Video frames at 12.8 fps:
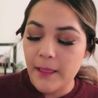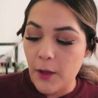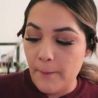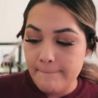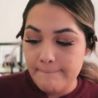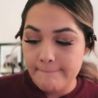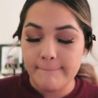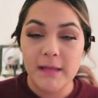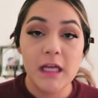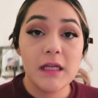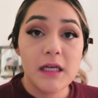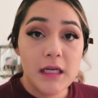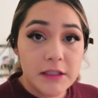No,
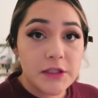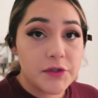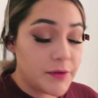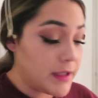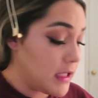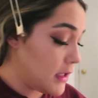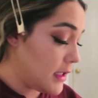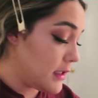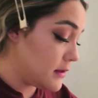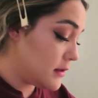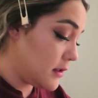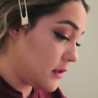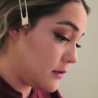Gus is running late,
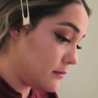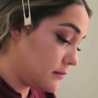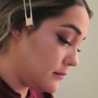so